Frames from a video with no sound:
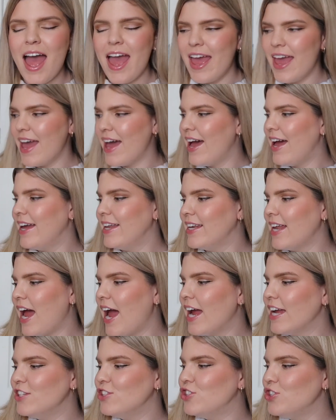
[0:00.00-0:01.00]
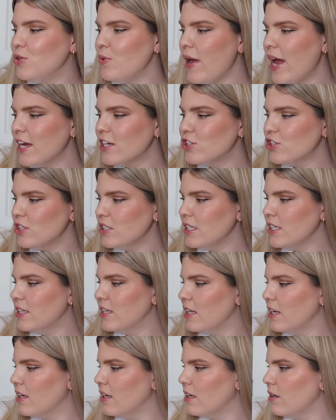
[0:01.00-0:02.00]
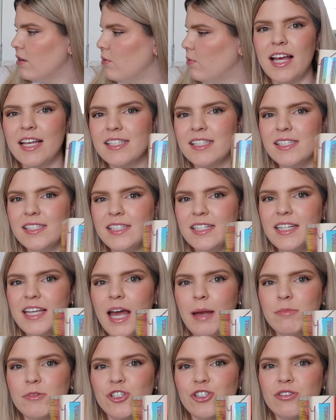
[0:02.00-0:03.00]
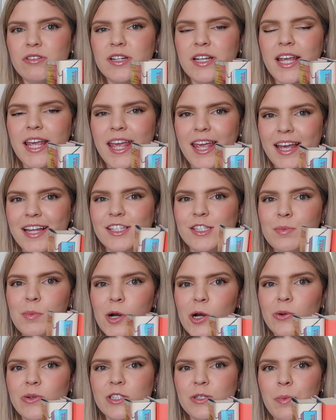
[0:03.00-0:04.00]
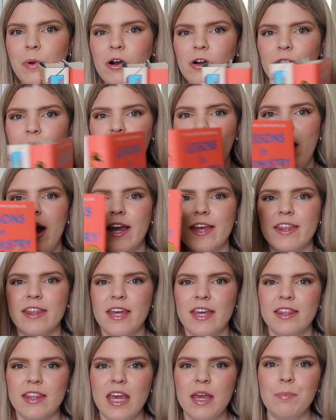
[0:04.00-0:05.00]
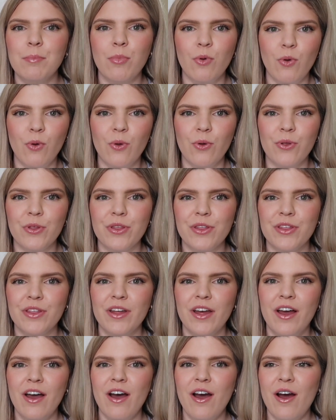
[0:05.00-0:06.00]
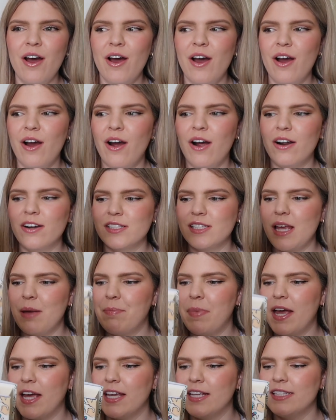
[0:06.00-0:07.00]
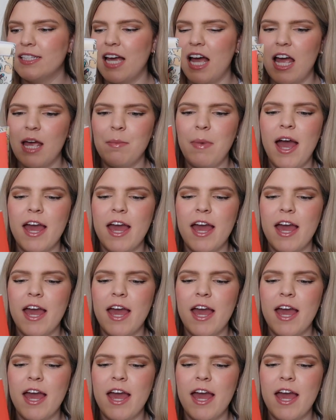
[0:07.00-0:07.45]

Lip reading: And I do actually think Lessons in Chemistry and Tomorrow and Tomorrow, I think they both are set back in time.